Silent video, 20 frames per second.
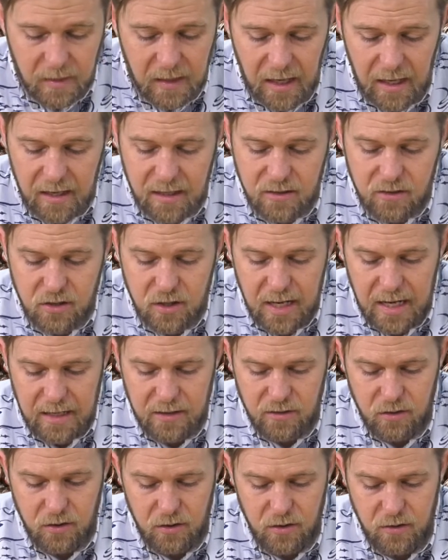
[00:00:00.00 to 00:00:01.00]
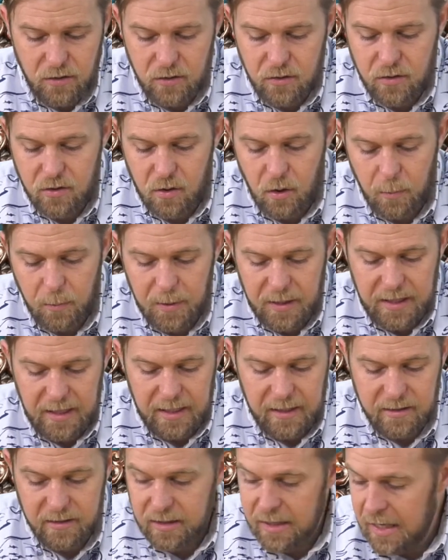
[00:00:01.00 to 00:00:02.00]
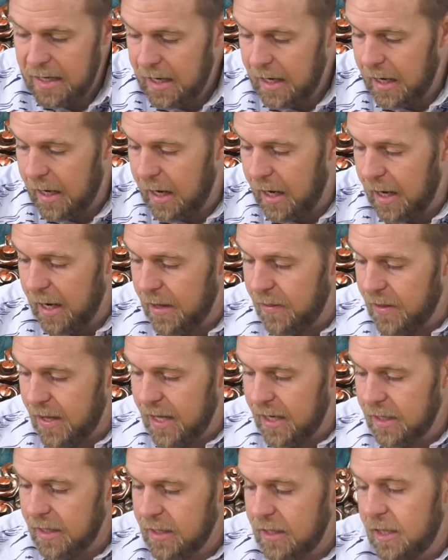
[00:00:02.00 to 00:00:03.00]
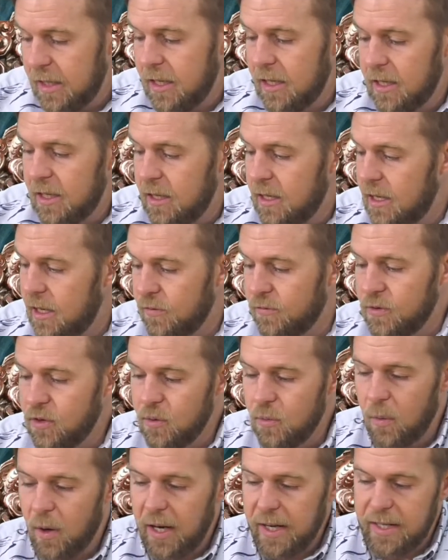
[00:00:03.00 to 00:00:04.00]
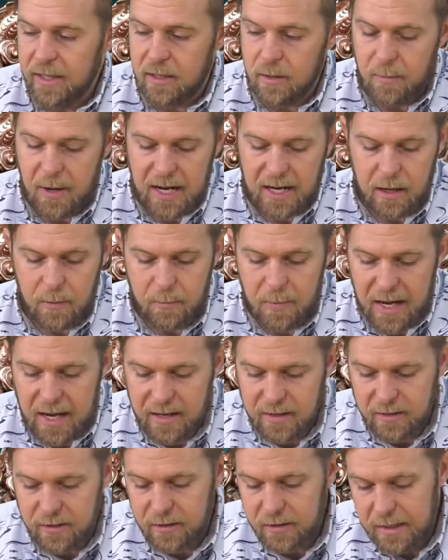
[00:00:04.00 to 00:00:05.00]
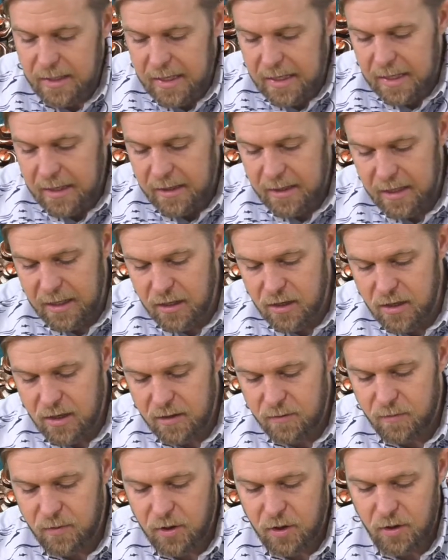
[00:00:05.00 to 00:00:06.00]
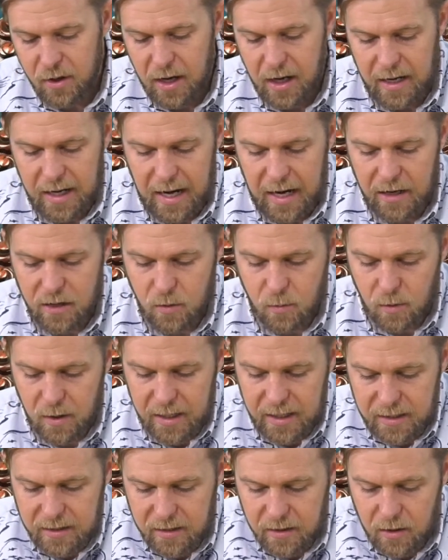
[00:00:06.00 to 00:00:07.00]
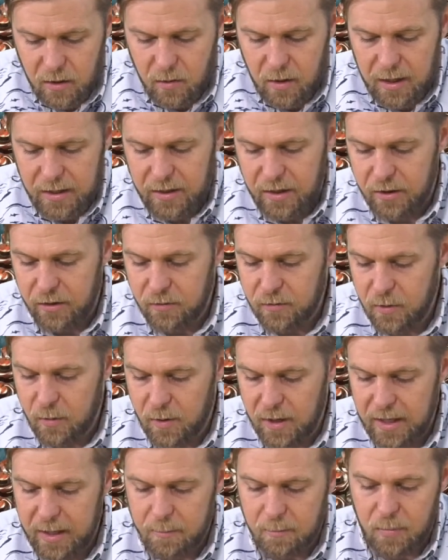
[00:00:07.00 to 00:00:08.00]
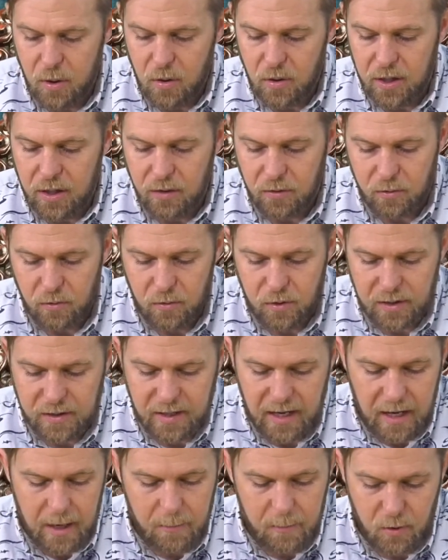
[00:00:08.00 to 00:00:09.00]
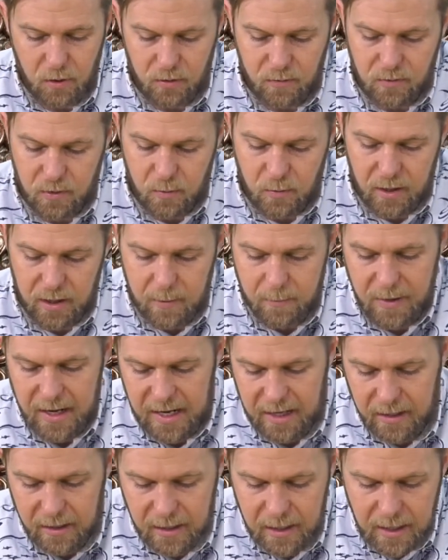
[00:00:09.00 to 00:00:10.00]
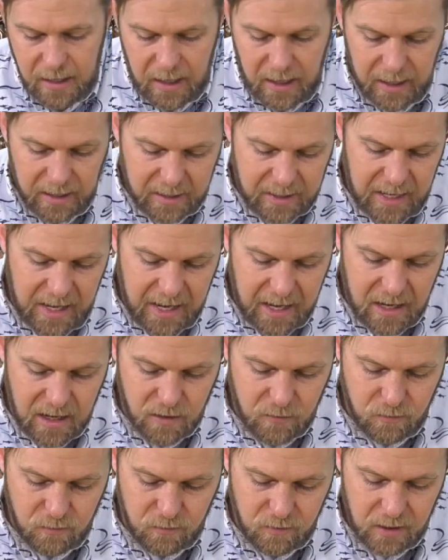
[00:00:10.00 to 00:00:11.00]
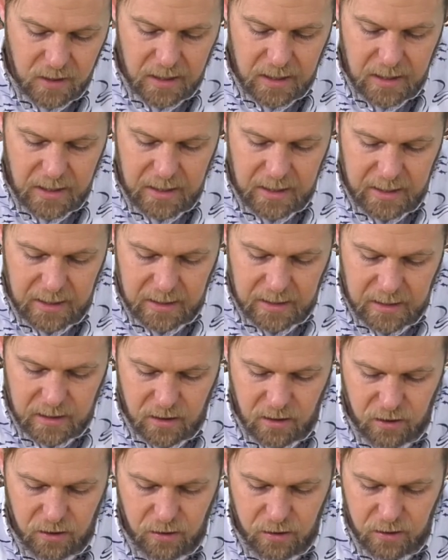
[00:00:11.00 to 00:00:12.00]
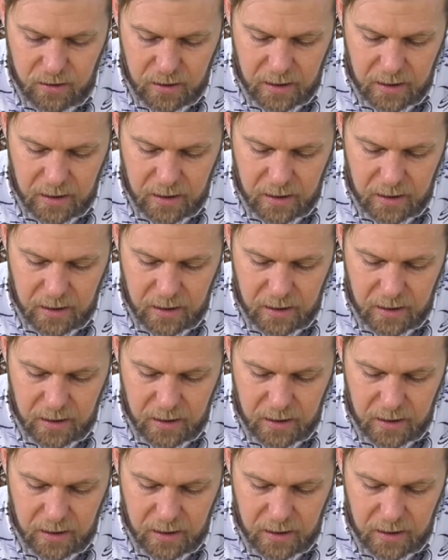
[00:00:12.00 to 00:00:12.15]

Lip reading: as you guys are sculpting this. And then if you wanted to make a base, then you can figure out how you want it to go on there. If you want it poking through the top, or if you want to make a cave in here